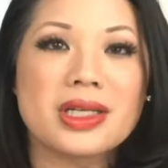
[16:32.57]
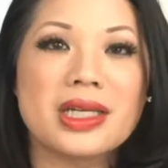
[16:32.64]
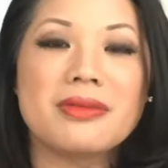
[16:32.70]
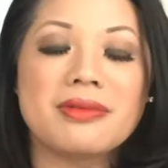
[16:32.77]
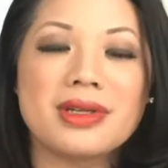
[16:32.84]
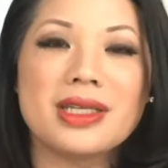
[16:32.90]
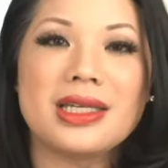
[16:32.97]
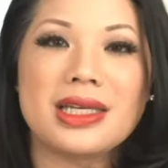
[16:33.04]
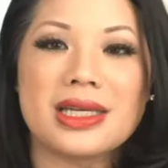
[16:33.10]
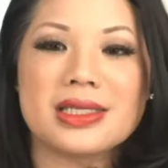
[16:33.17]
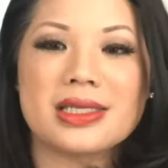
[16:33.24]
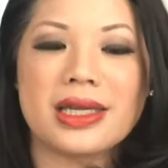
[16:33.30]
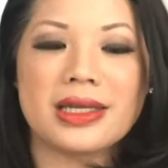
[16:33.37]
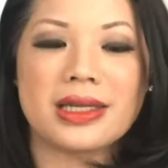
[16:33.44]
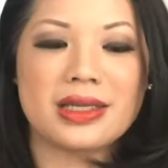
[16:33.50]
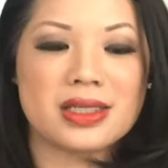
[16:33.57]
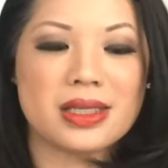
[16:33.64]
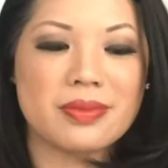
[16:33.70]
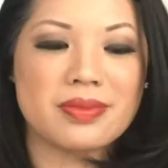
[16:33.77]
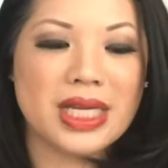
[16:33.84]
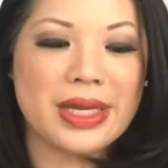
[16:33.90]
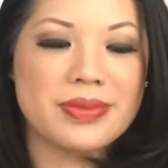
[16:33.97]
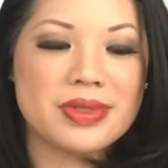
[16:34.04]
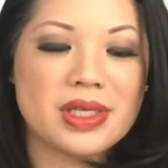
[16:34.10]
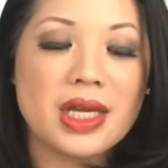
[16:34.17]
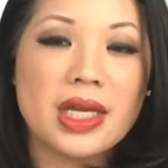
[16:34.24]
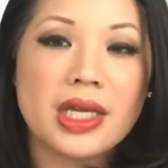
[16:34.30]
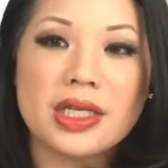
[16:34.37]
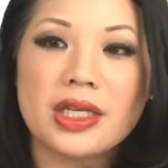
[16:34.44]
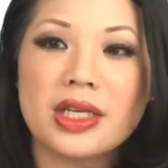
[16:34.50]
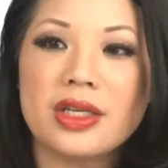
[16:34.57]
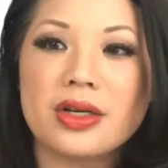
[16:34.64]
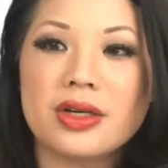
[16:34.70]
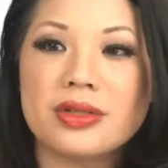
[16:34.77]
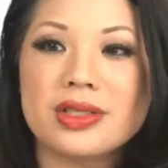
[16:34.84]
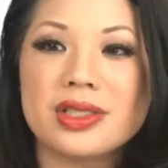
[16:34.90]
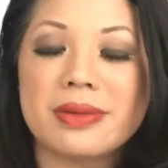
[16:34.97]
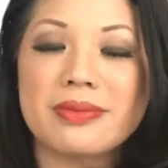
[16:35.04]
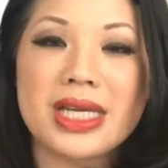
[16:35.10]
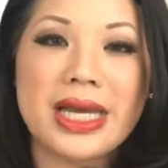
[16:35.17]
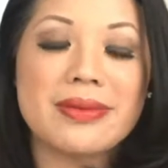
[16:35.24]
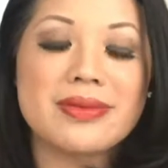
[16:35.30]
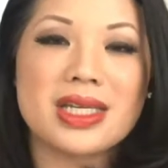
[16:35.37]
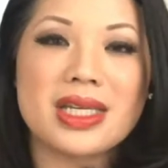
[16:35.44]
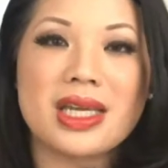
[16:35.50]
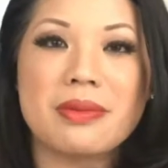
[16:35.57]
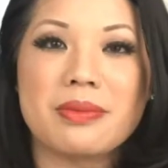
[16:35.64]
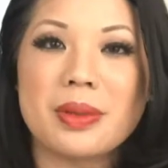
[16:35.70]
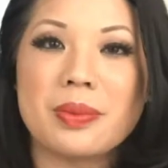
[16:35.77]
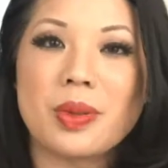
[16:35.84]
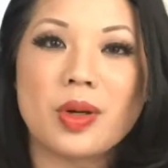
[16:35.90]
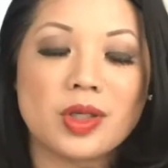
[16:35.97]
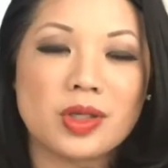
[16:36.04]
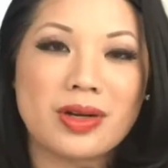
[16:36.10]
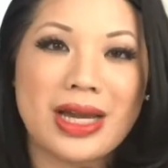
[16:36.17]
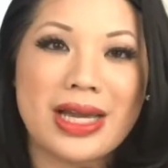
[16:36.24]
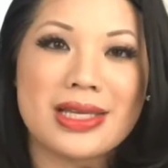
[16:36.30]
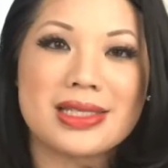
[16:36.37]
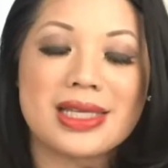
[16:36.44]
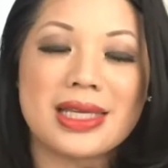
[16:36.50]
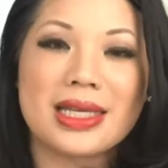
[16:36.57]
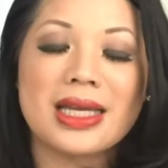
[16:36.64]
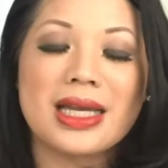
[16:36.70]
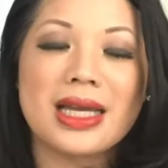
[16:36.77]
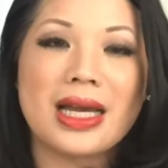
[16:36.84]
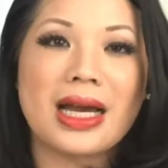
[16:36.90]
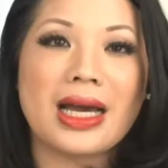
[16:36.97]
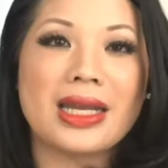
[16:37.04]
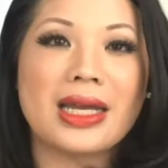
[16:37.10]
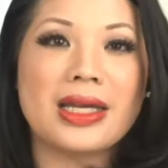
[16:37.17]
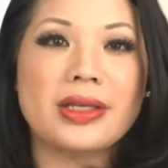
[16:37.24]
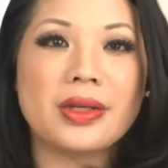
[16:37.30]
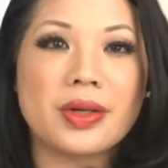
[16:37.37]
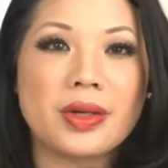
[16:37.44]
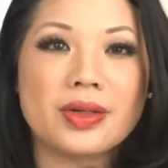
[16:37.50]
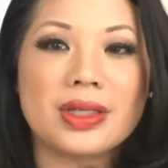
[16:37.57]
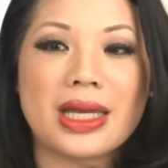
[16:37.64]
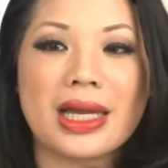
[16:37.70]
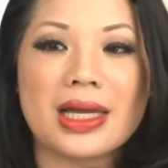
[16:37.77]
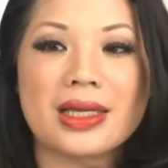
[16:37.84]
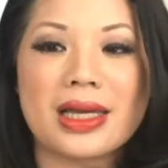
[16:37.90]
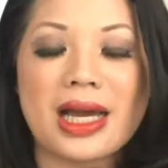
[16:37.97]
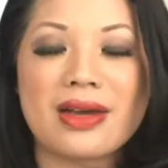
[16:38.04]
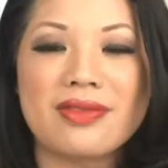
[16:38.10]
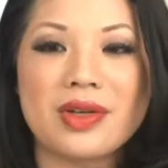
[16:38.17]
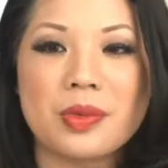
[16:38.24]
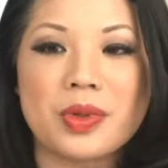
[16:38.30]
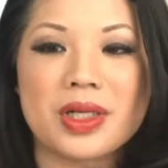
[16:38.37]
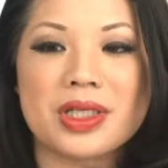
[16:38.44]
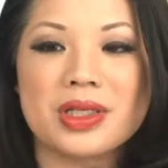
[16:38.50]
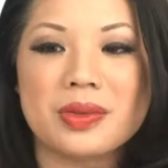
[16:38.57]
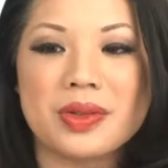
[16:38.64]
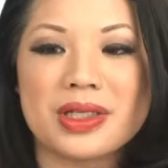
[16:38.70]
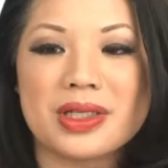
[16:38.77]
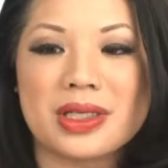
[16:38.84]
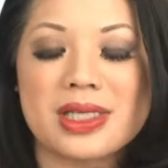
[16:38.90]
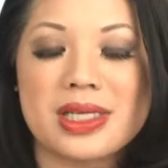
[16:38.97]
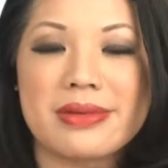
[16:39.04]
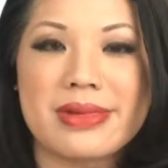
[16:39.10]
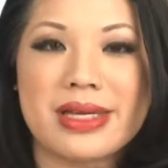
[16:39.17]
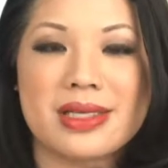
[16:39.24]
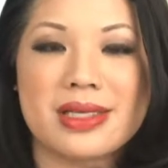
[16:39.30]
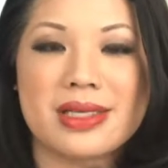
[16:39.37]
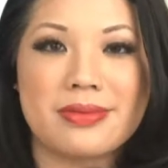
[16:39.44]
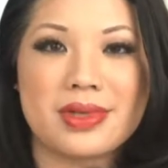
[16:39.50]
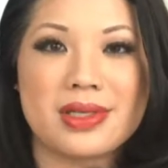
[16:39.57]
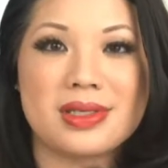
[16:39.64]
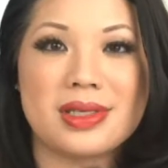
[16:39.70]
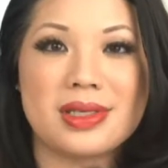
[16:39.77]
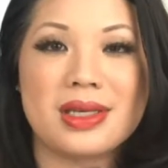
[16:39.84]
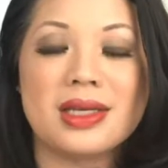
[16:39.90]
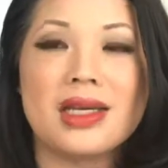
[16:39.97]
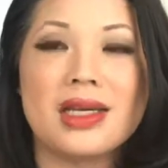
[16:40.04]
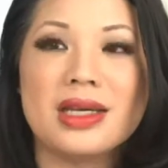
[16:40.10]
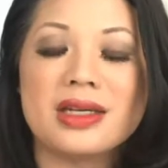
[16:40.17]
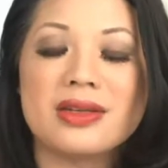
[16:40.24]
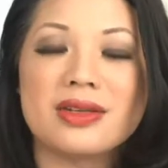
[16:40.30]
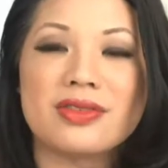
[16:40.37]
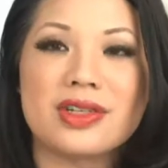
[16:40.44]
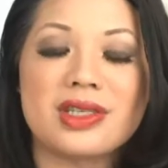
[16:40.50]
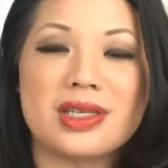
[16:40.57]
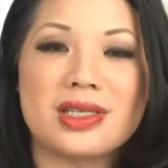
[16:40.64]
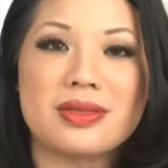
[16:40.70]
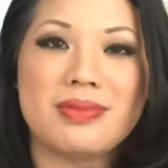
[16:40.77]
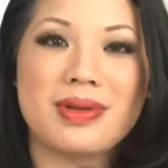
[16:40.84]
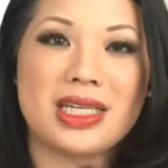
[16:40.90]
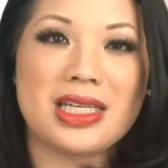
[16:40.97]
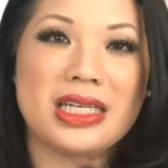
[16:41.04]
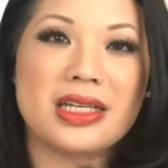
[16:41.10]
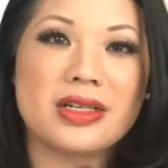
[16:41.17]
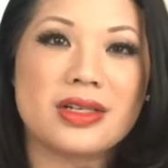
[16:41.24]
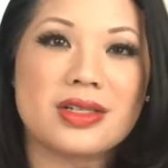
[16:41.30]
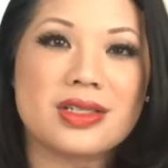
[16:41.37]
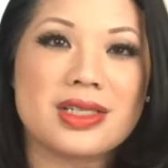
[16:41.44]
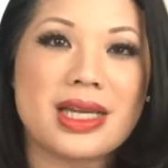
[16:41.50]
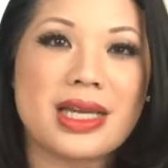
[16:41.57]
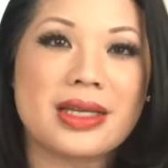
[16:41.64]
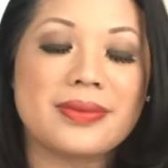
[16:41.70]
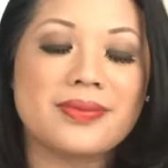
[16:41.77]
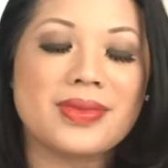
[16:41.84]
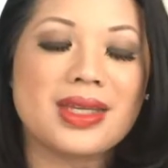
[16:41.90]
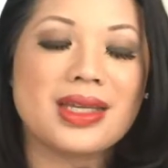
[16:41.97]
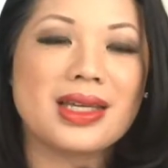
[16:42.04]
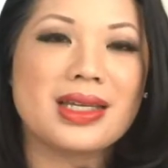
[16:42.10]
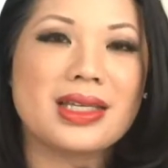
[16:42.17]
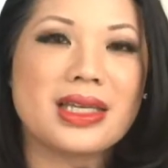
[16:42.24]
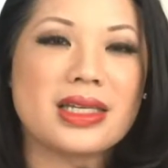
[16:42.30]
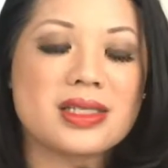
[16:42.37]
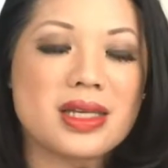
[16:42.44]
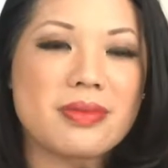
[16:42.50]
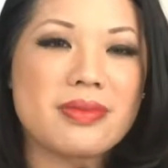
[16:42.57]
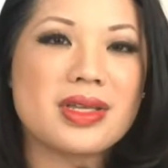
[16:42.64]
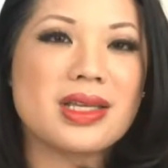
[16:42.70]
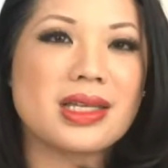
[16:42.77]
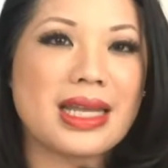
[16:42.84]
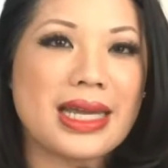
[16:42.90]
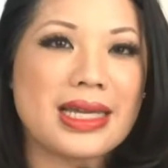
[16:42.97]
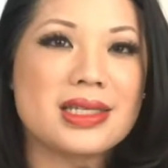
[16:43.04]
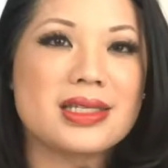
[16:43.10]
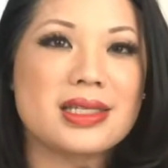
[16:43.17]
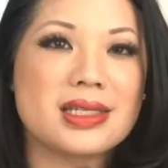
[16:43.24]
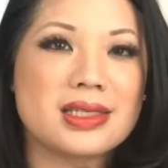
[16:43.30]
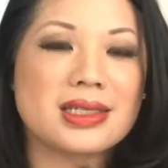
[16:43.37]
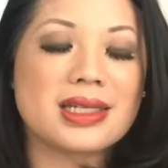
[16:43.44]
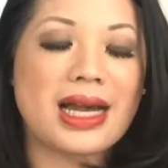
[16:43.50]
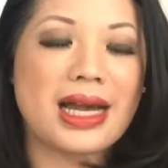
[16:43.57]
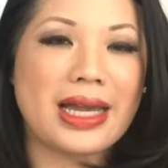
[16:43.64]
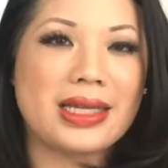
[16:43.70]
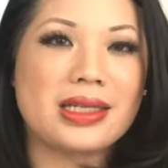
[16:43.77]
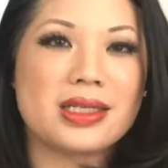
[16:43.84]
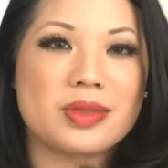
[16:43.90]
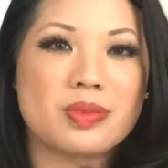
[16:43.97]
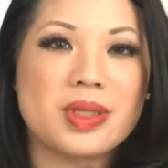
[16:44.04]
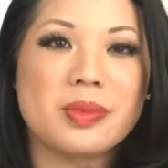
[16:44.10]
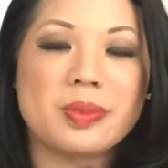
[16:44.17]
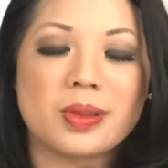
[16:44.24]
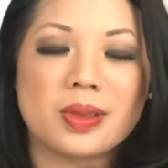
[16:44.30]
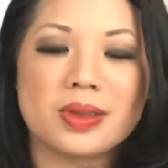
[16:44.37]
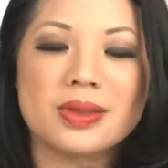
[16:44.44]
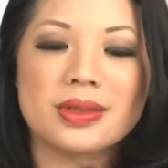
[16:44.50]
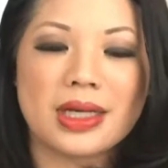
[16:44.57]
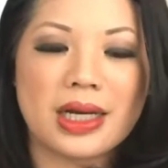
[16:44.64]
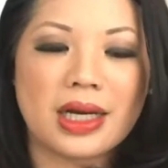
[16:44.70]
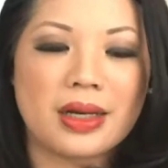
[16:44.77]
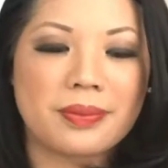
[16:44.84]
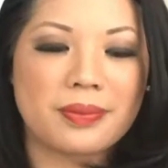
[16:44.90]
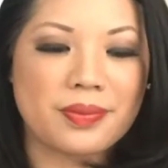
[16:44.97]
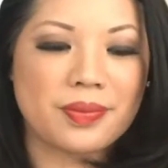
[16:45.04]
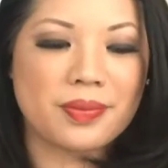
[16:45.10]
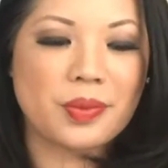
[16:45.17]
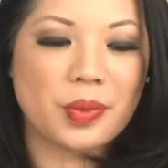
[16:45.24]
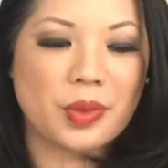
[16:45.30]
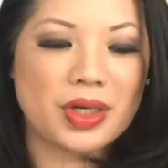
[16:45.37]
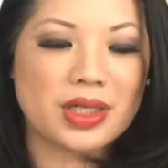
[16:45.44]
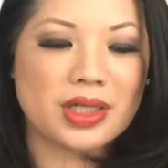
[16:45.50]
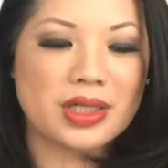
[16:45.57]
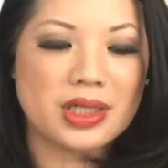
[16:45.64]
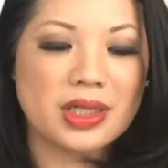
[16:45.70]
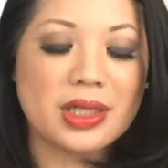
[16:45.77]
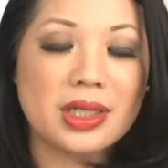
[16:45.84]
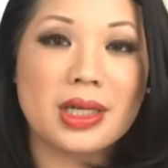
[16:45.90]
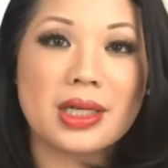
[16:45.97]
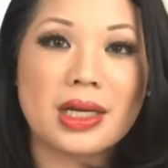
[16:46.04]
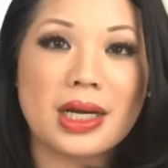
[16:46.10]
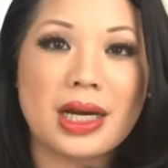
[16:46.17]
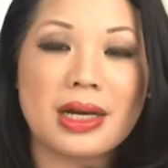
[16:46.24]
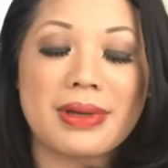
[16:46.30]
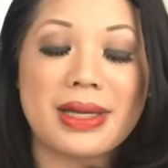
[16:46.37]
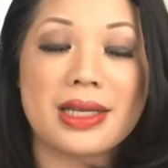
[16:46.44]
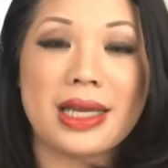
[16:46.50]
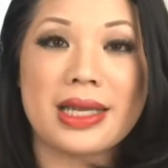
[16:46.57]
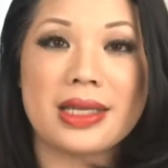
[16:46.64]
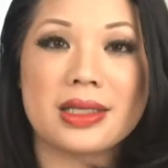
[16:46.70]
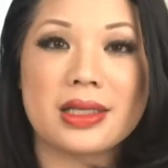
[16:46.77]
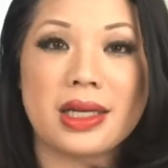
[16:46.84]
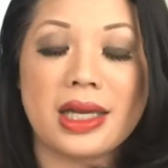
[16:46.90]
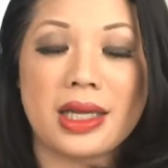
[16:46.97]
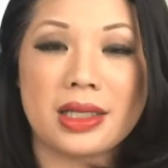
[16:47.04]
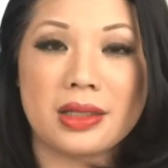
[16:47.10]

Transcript: It really is, and it sometimes you know sometimes it can be polarizing, and I know that having worked with the team at CNBC for this many years, like it's some of the nicest, kindest people um, work, uh, and and and